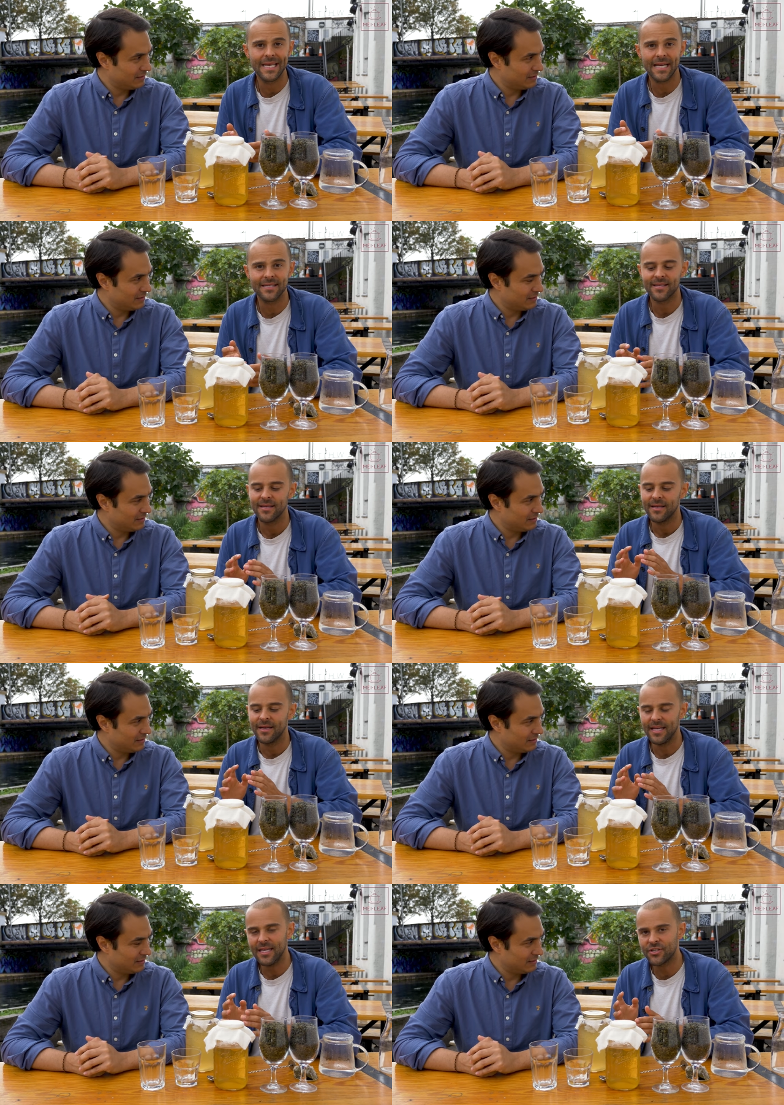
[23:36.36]
Speaker 1: days.
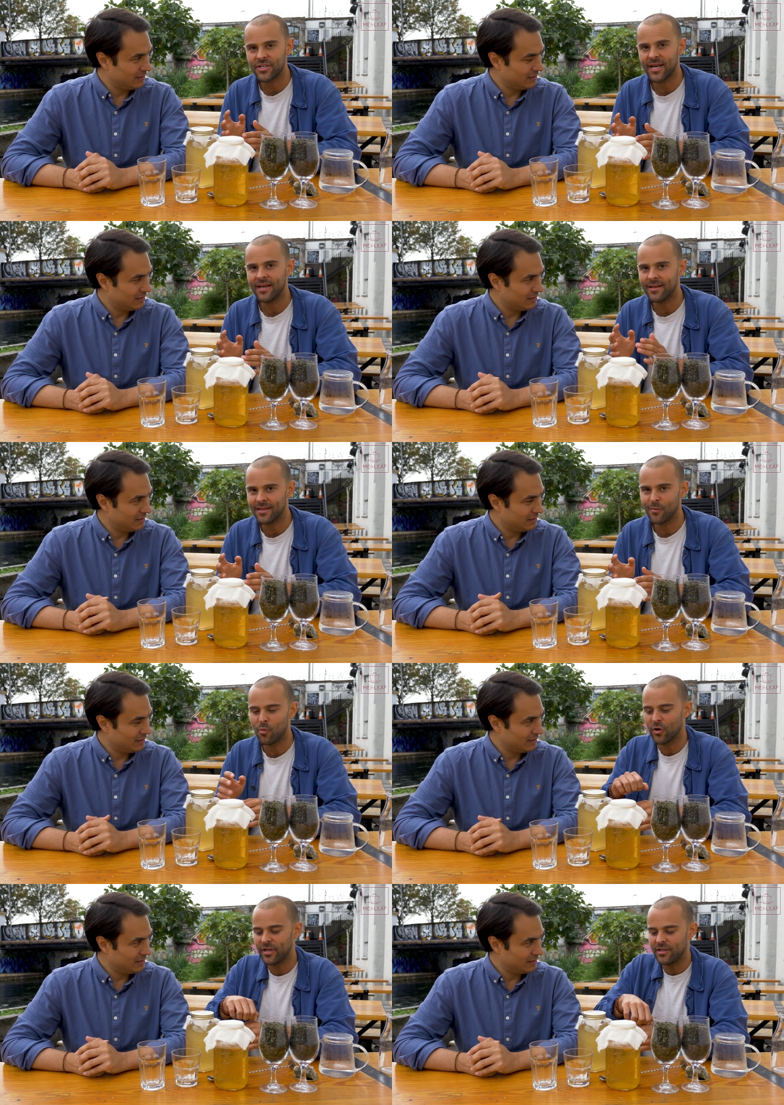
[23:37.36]
And each day in the
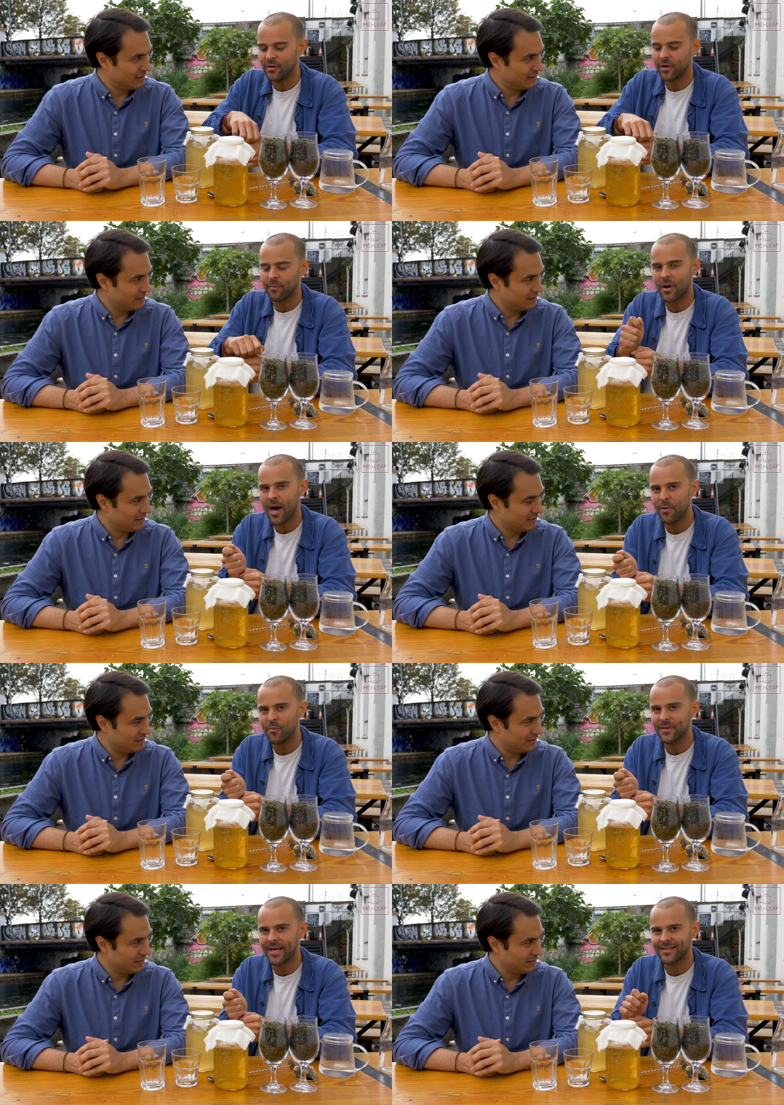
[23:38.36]
morning, you want to pop
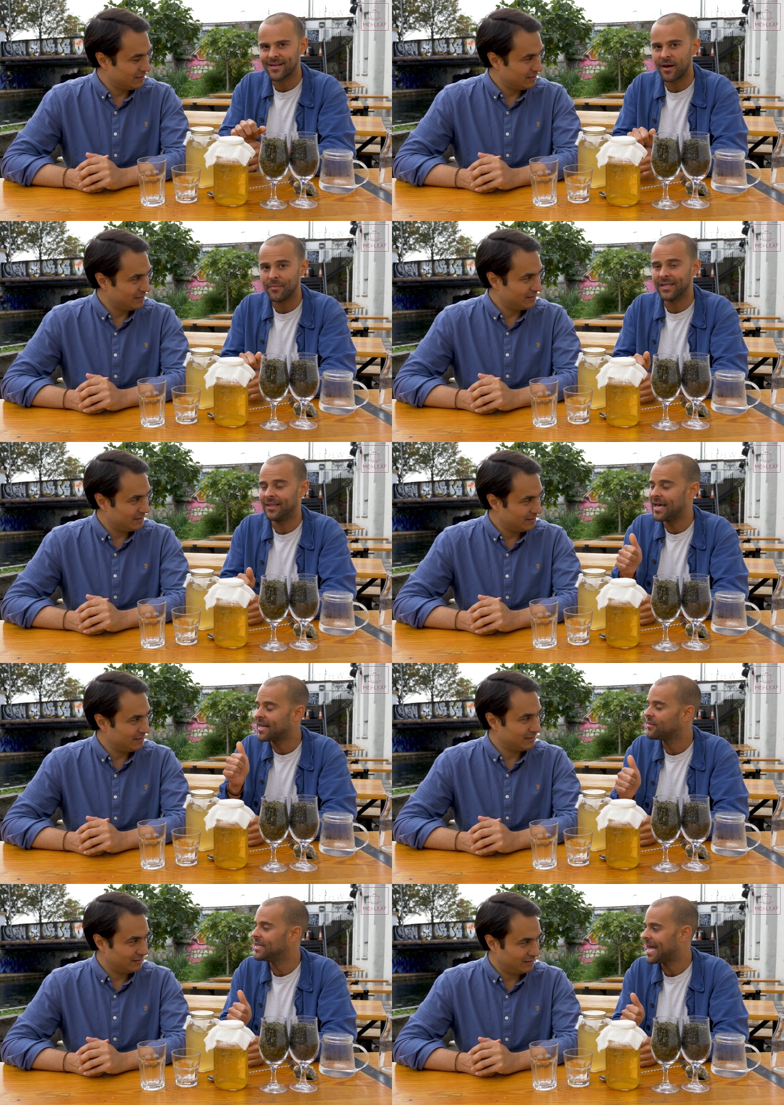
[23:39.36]
open that top and
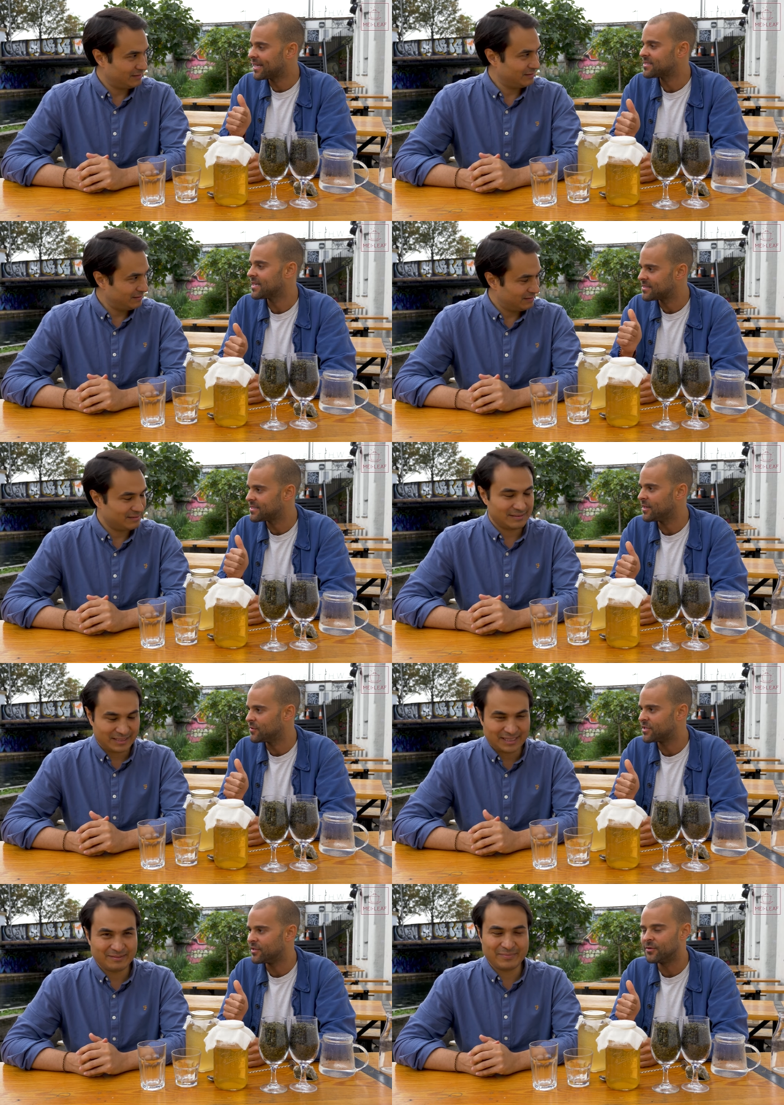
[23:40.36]
let out the excess
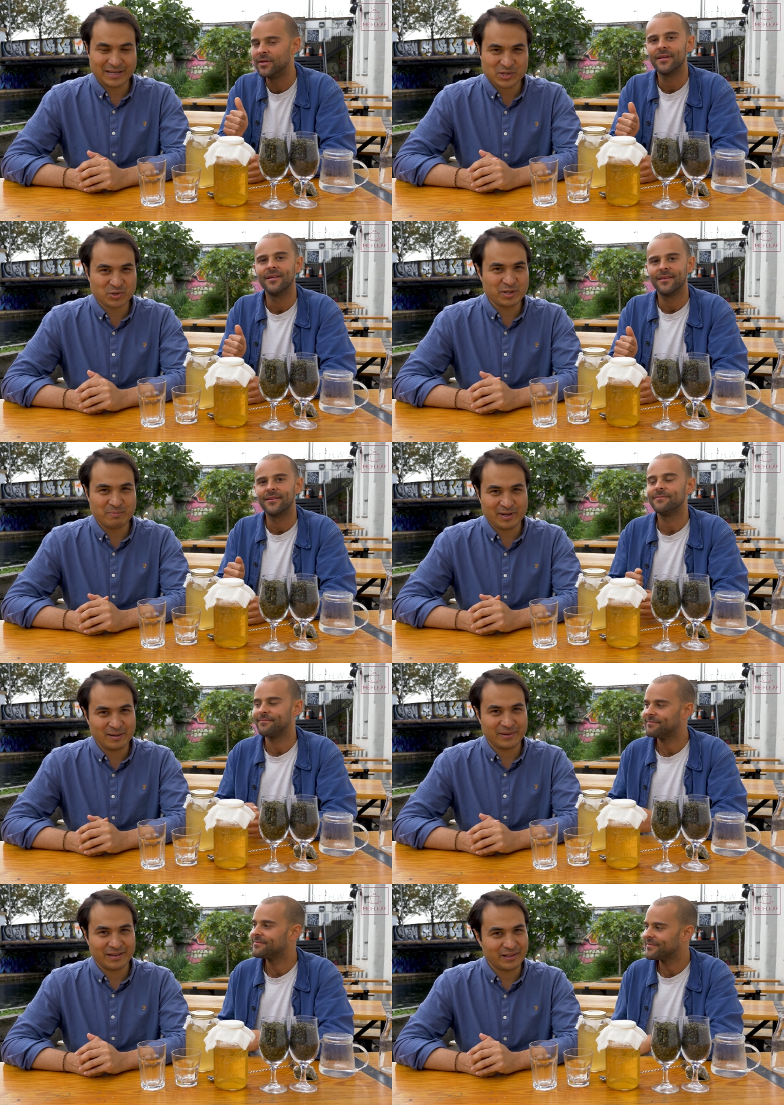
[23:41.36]
CO2. Yeah, make
Speaker 2: sure you
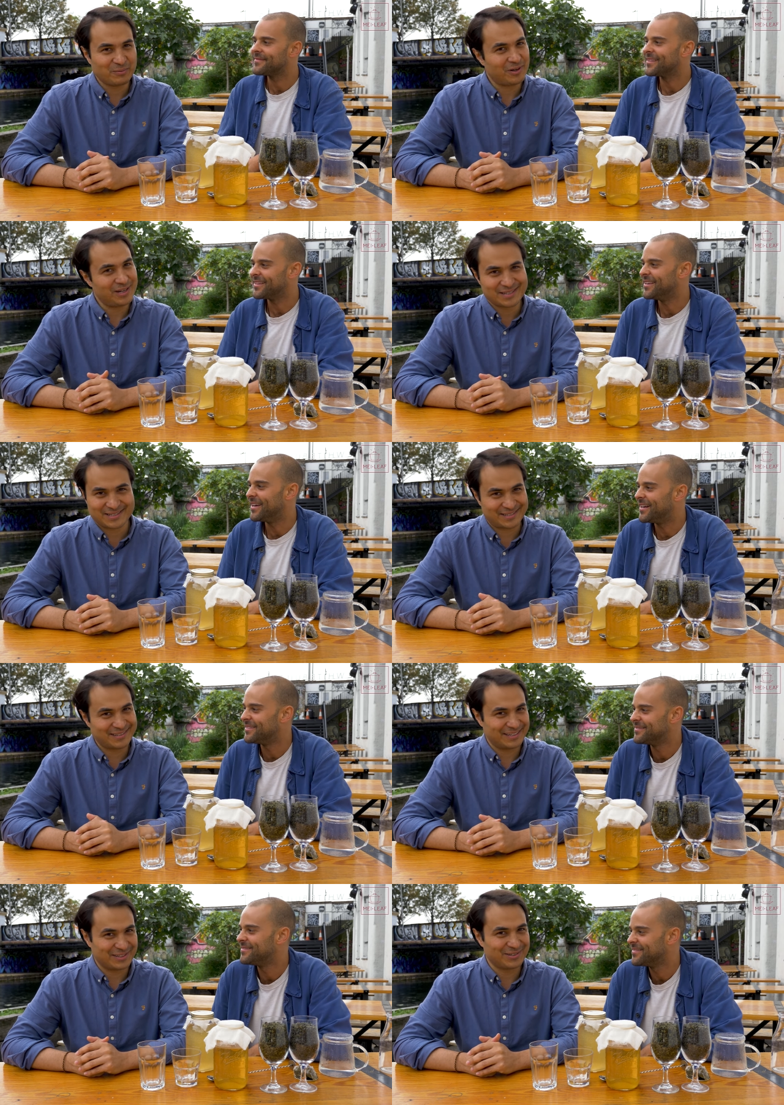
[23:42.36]
burp it, otherwise
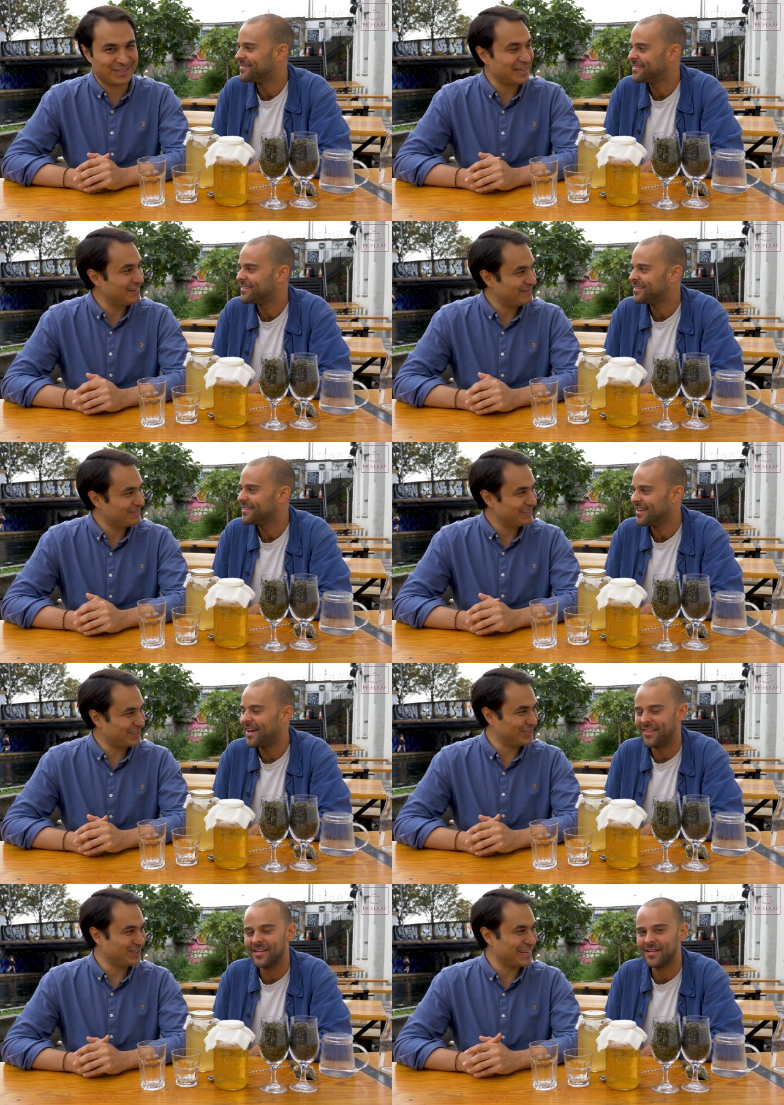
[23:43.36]
yeah. it could get
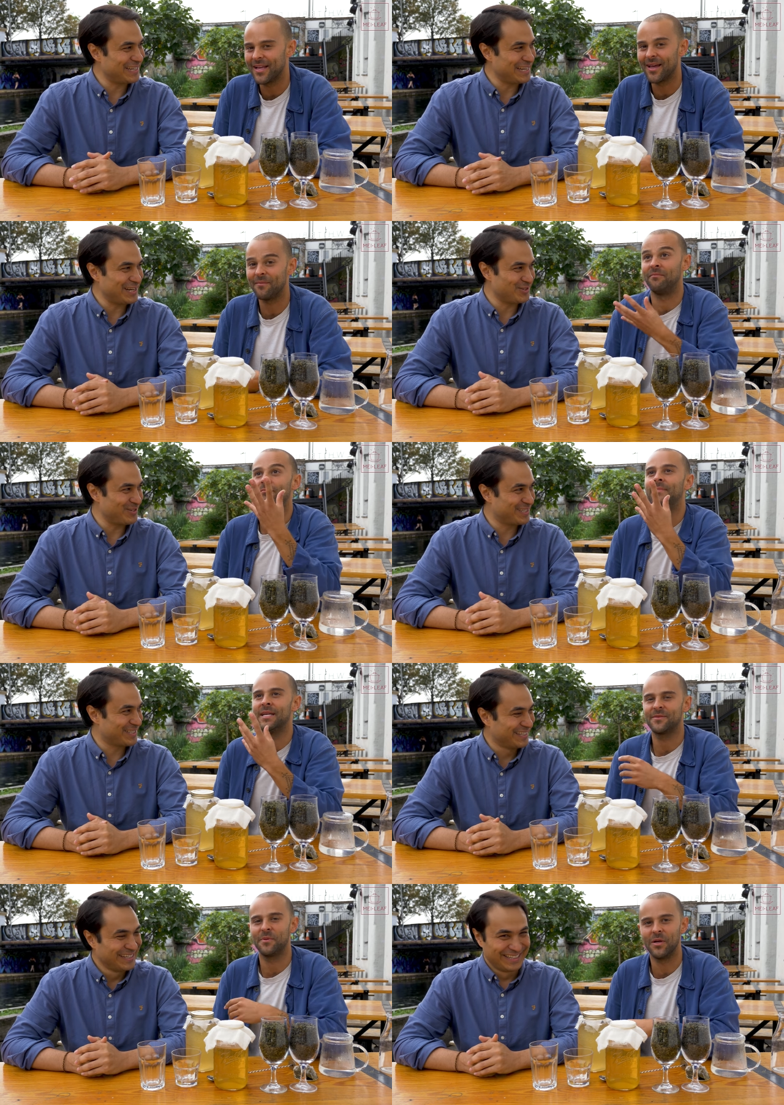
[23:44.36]
yeah. Could then you get, get dangerous.
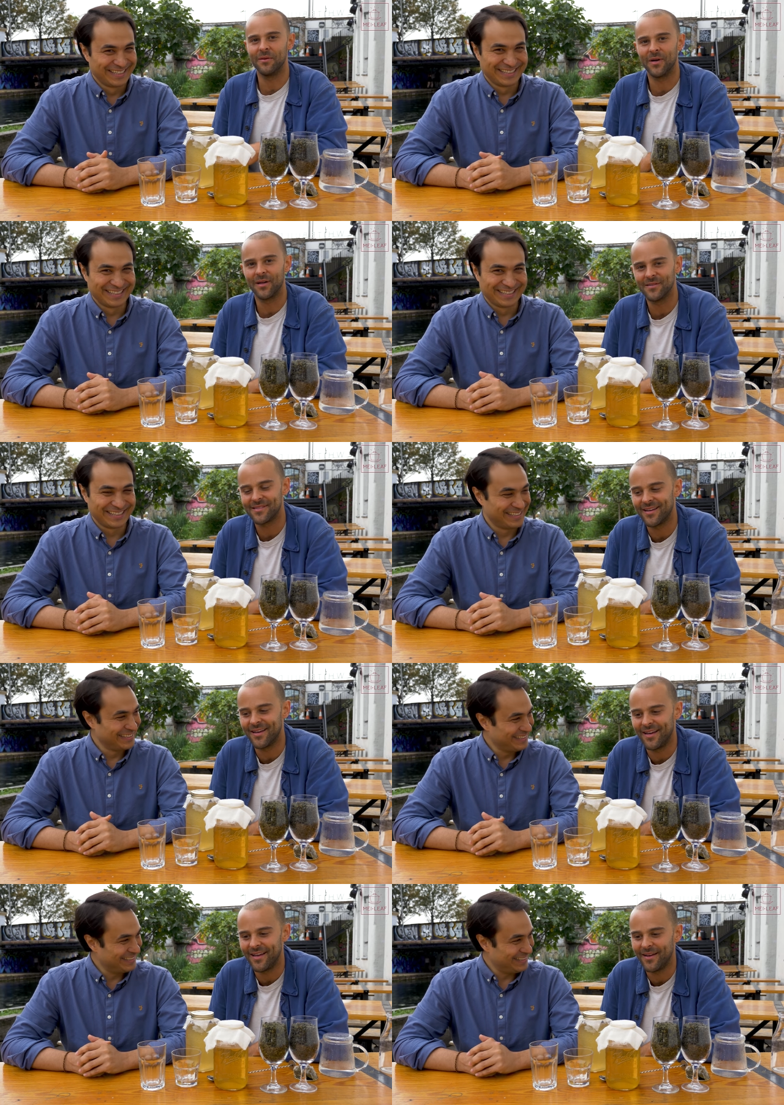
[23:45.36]
Speaker 1: exploding bottles.
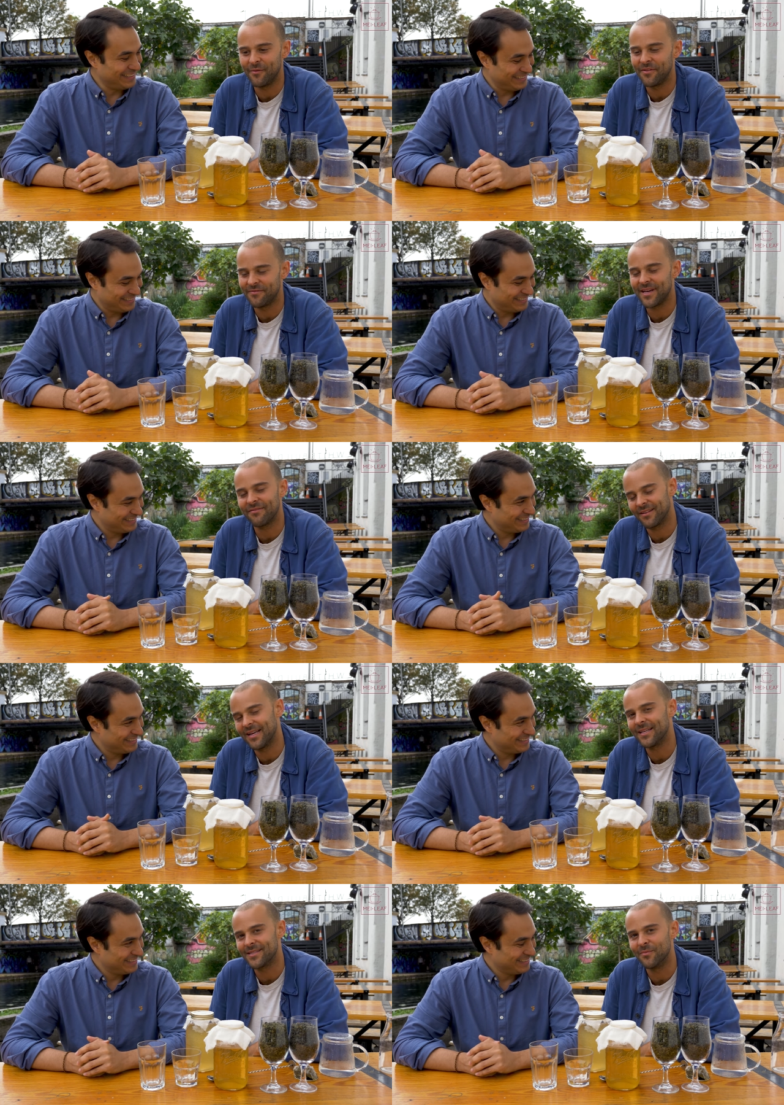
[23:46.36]
Uh, yeah. We've
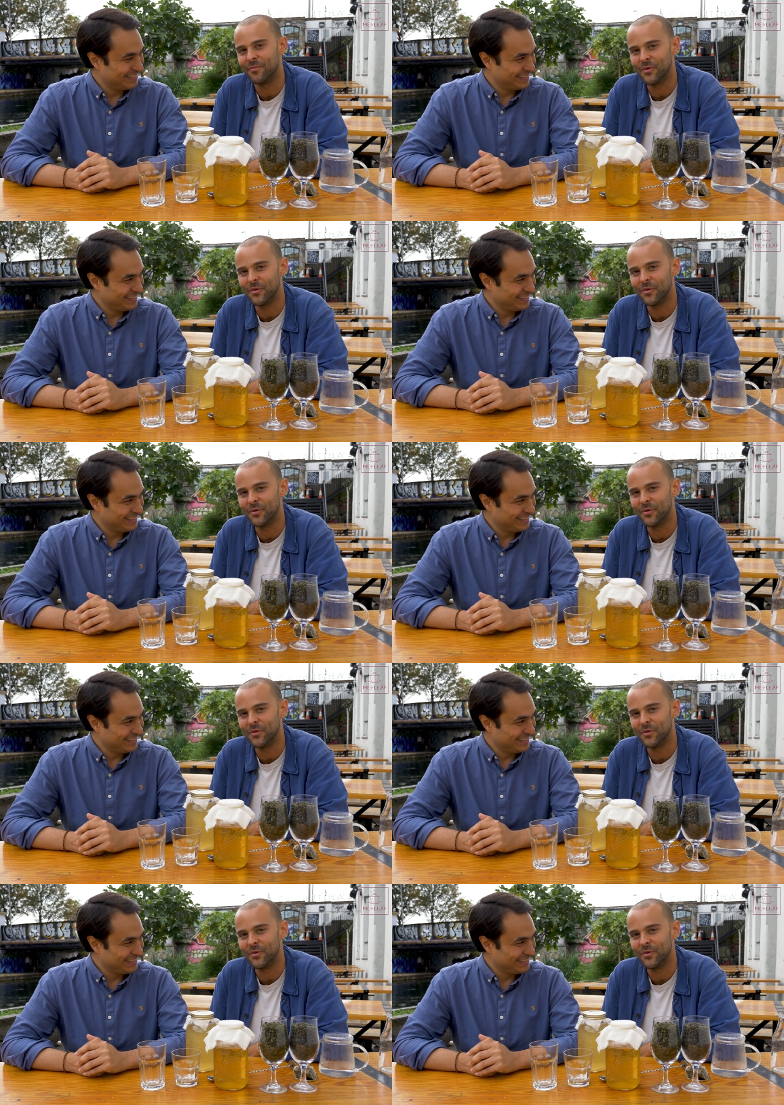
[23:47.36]
definitely had some